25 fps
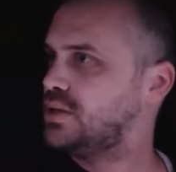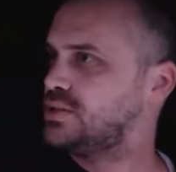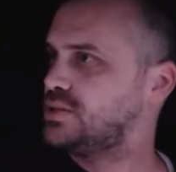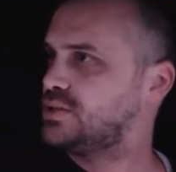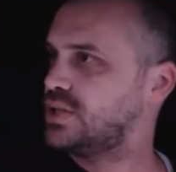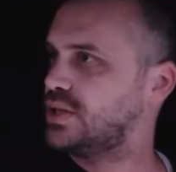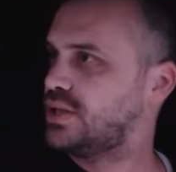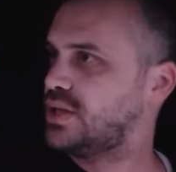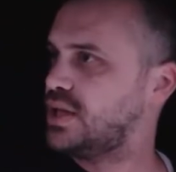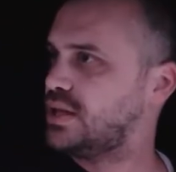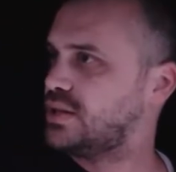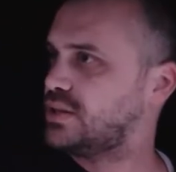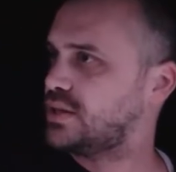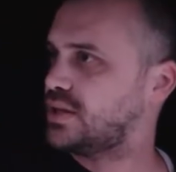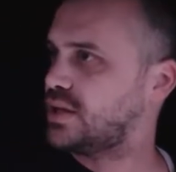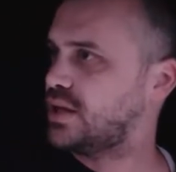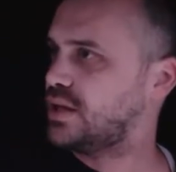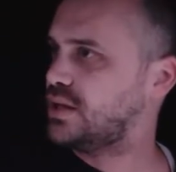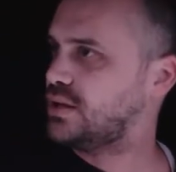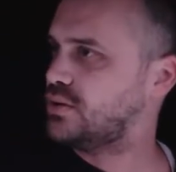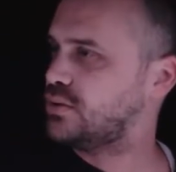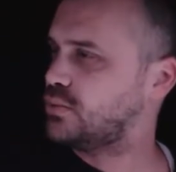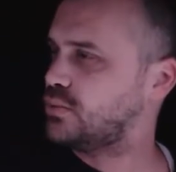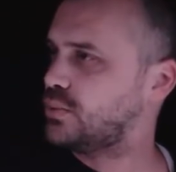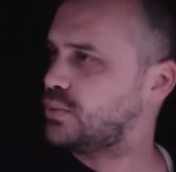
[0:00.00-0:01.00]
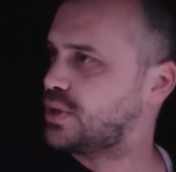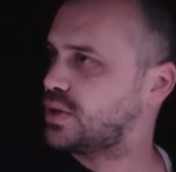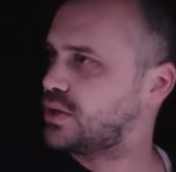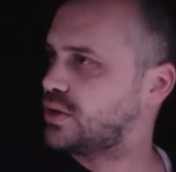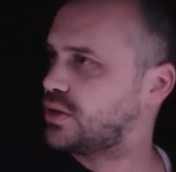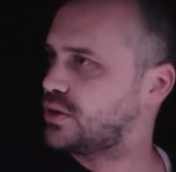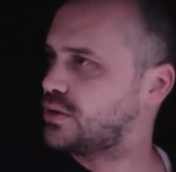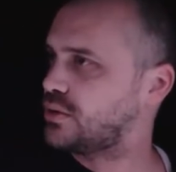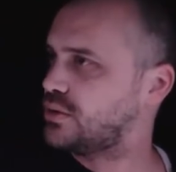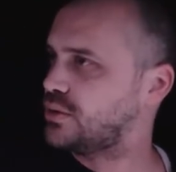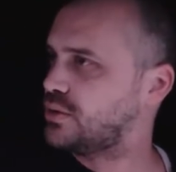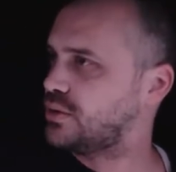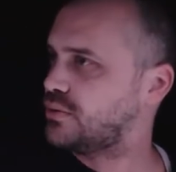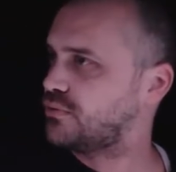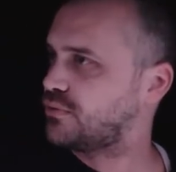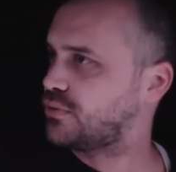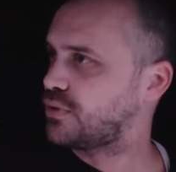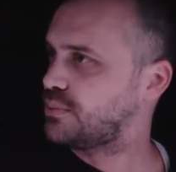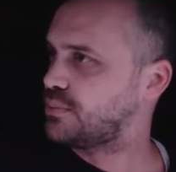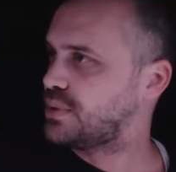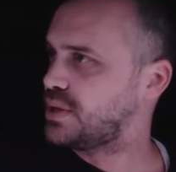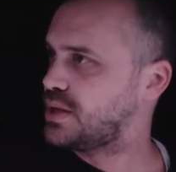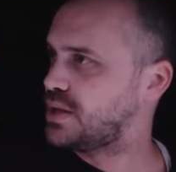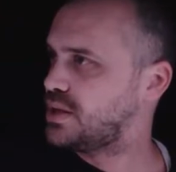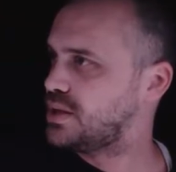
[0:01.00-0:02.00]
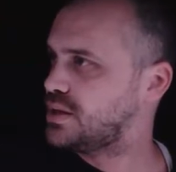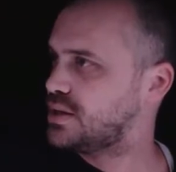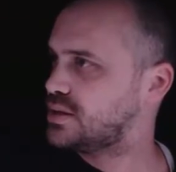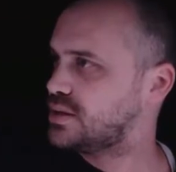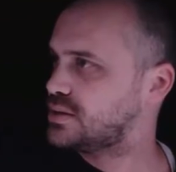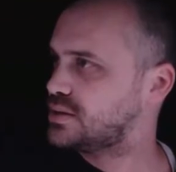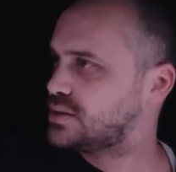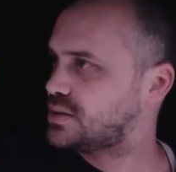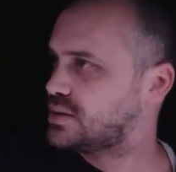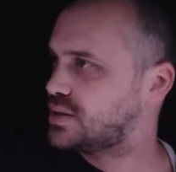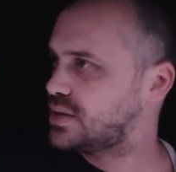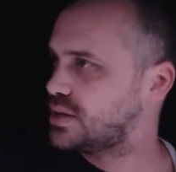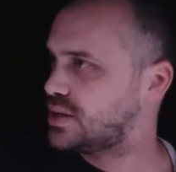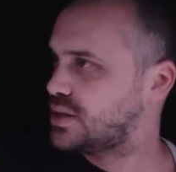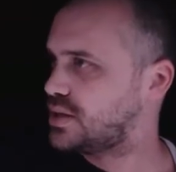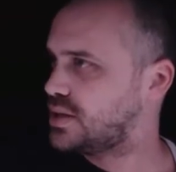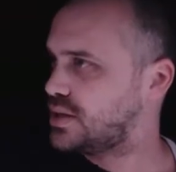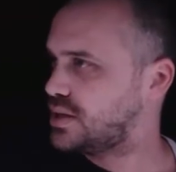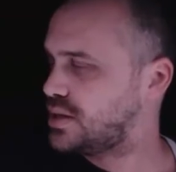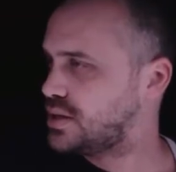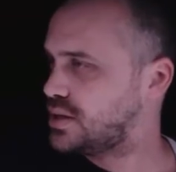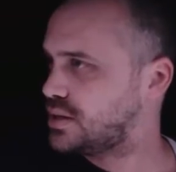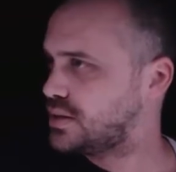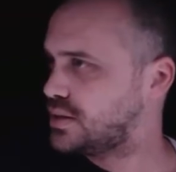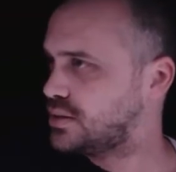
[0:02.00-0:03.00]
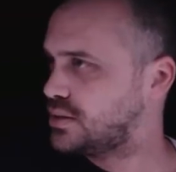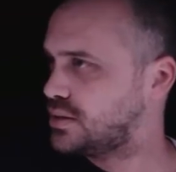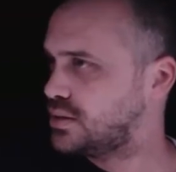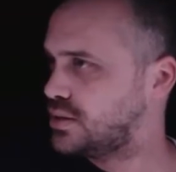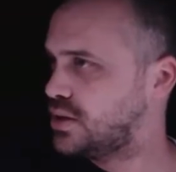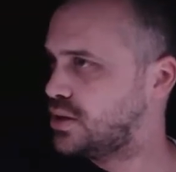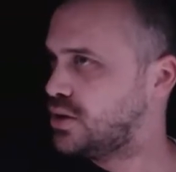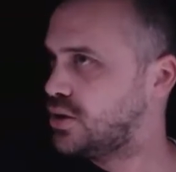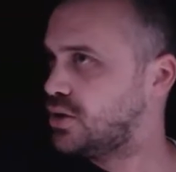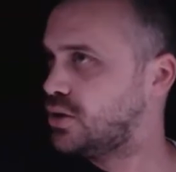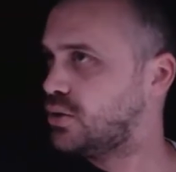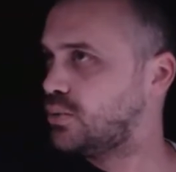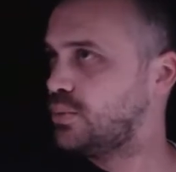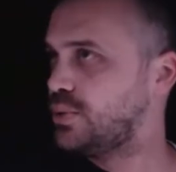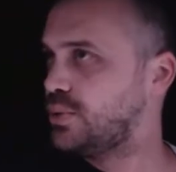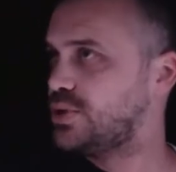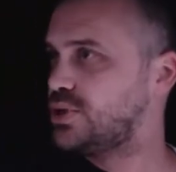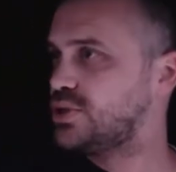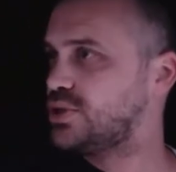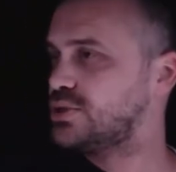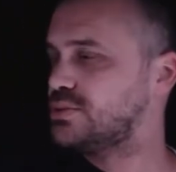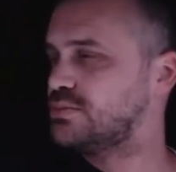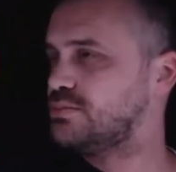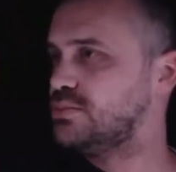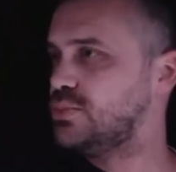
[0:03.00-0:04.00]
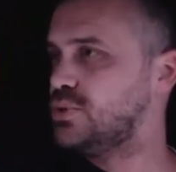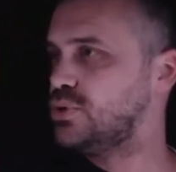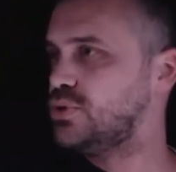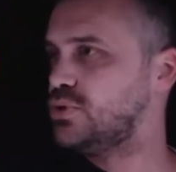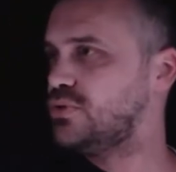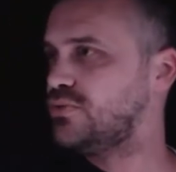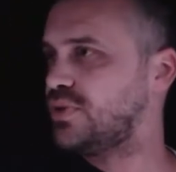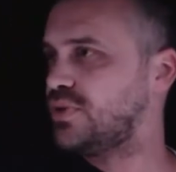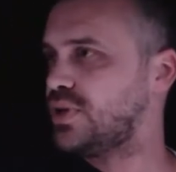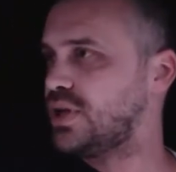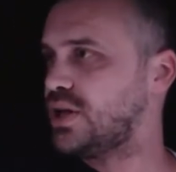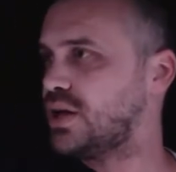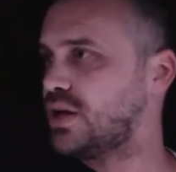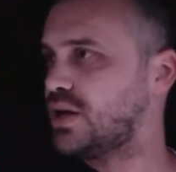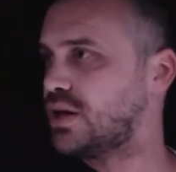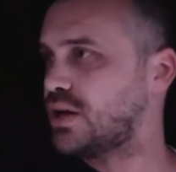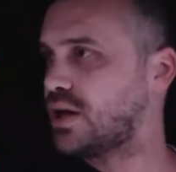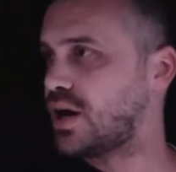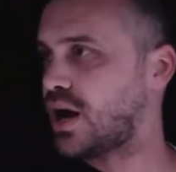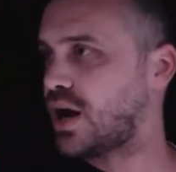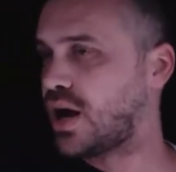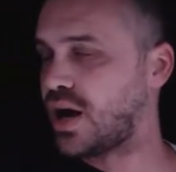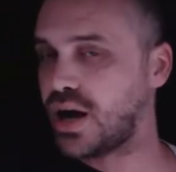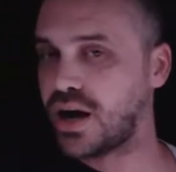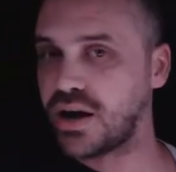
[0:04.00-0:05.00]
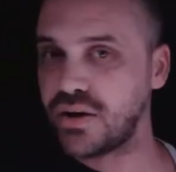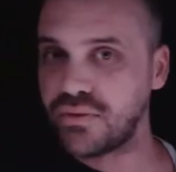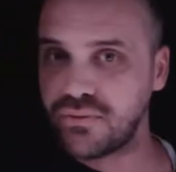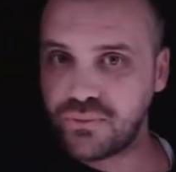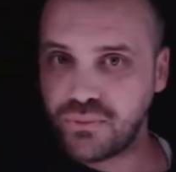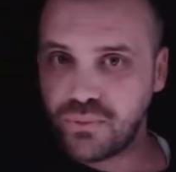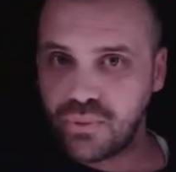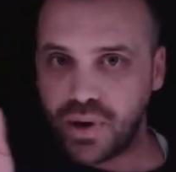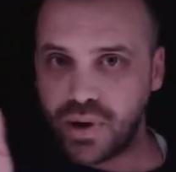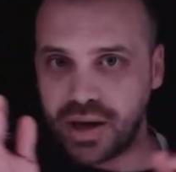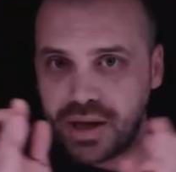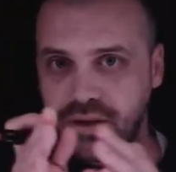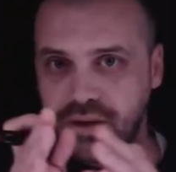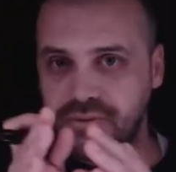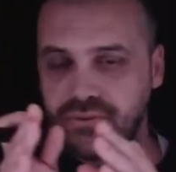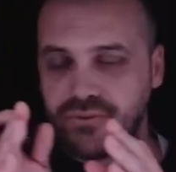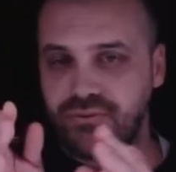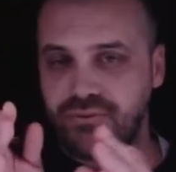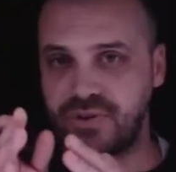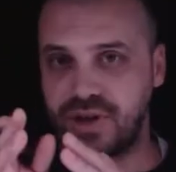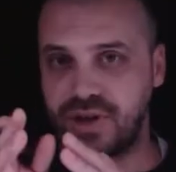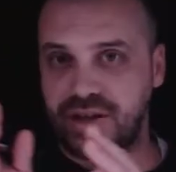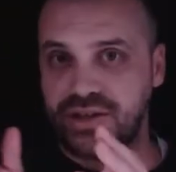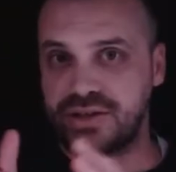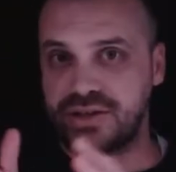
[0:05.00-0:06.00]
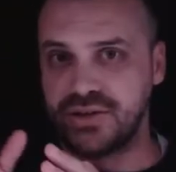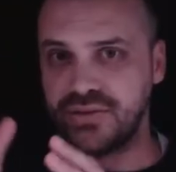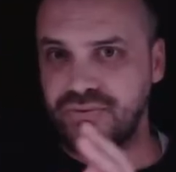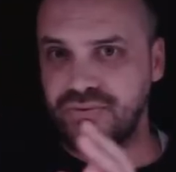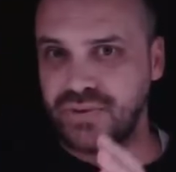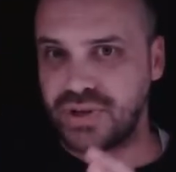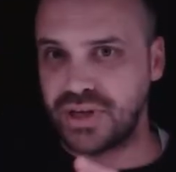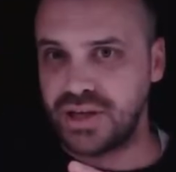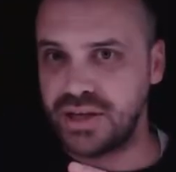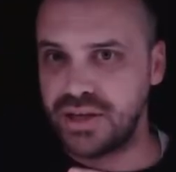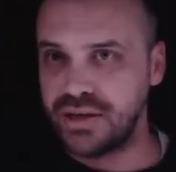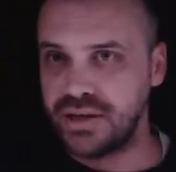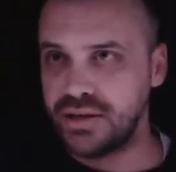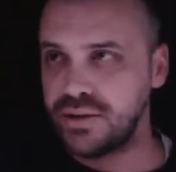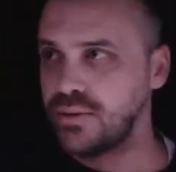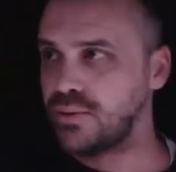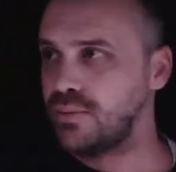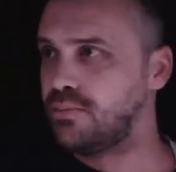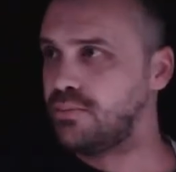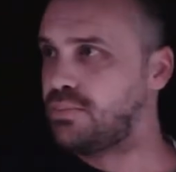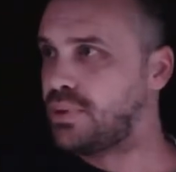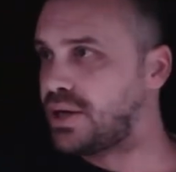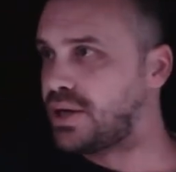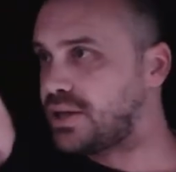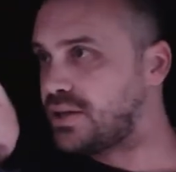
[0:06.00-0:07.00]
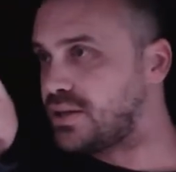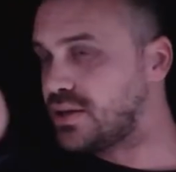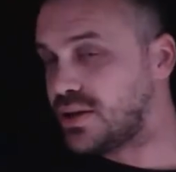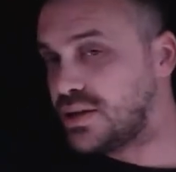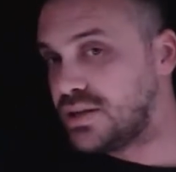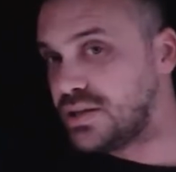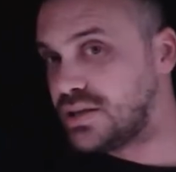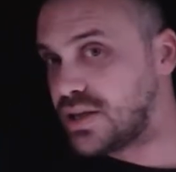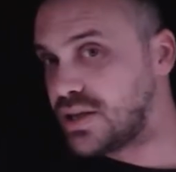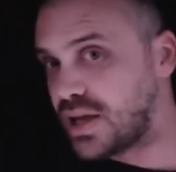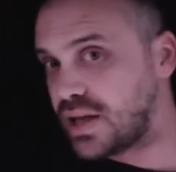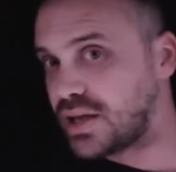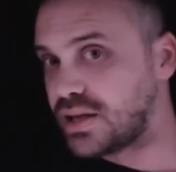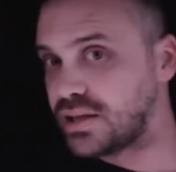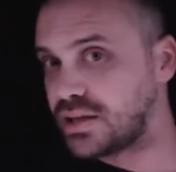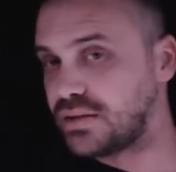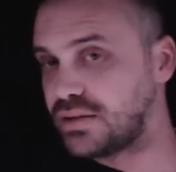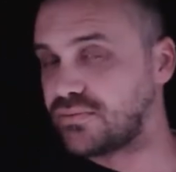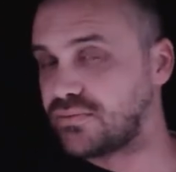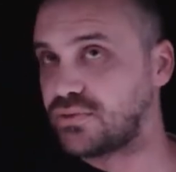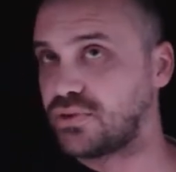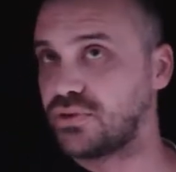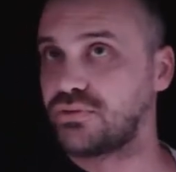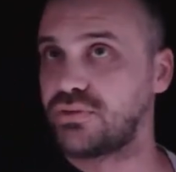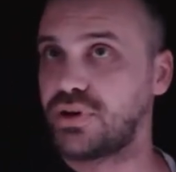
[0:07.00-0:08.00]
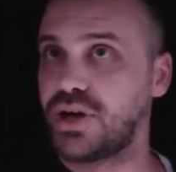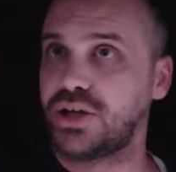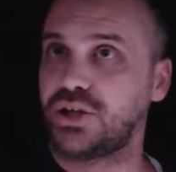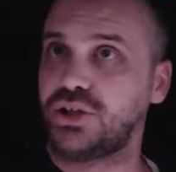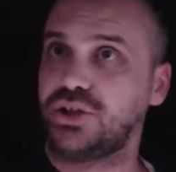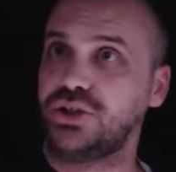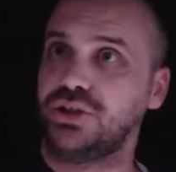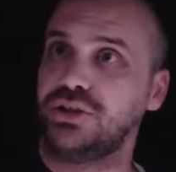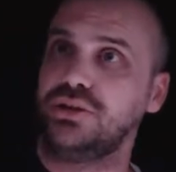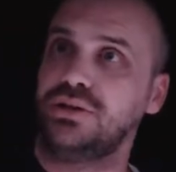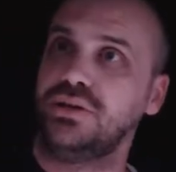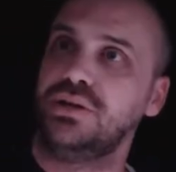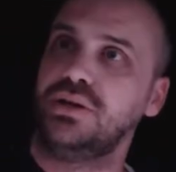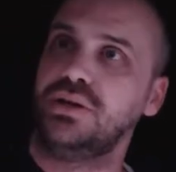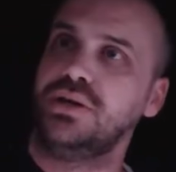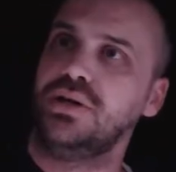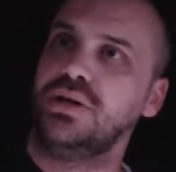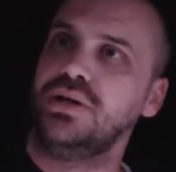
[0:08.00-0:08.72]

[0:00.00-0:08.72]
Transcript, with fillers: To get there, we go from here to here, which is moving halfway of vector v, but in the negative direction.